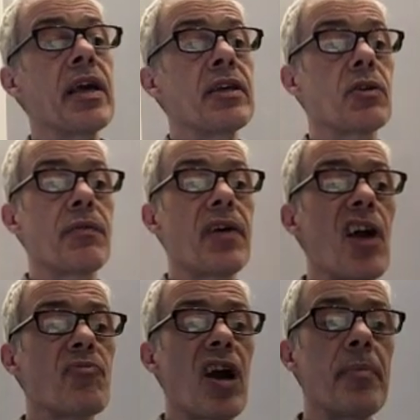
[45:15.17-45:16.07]
It's got a
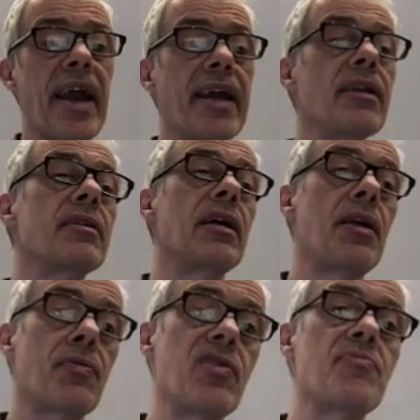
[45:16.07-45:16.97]
5' end
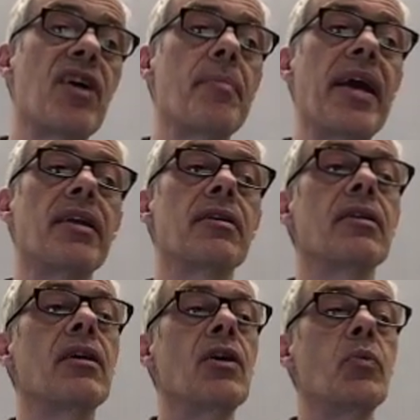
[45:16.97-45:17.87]
and a 3' end.
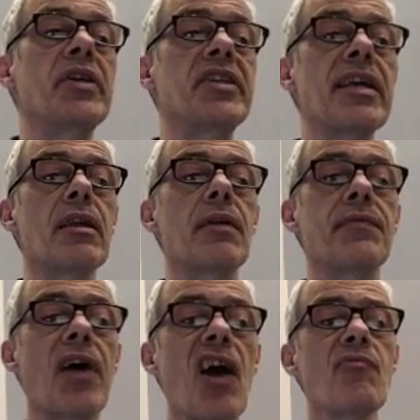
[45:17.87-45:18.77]
We say that the
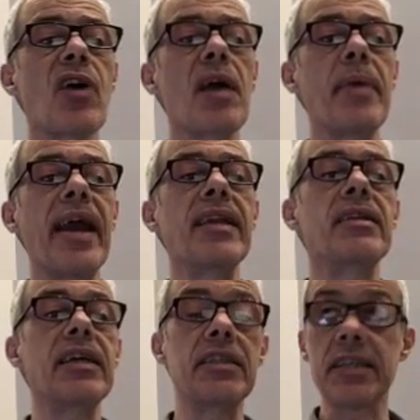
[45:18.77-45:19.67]
5'
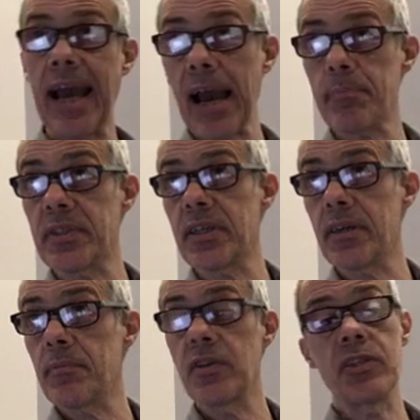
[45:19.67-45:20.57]
end is capped,
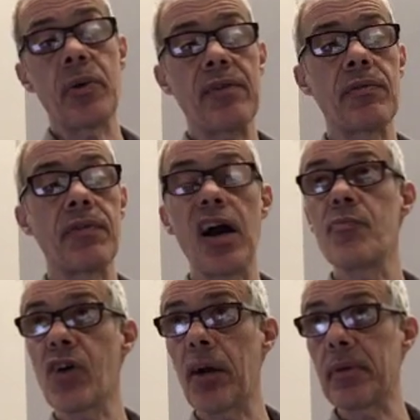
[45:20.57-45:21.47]
so we have a
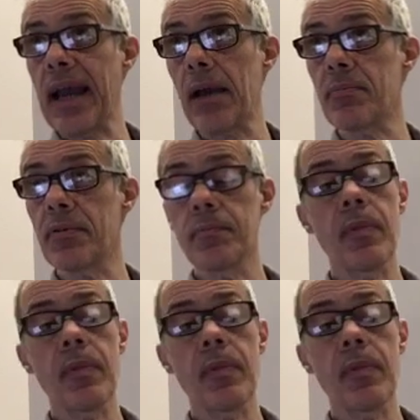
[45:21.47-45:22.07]
5' cap.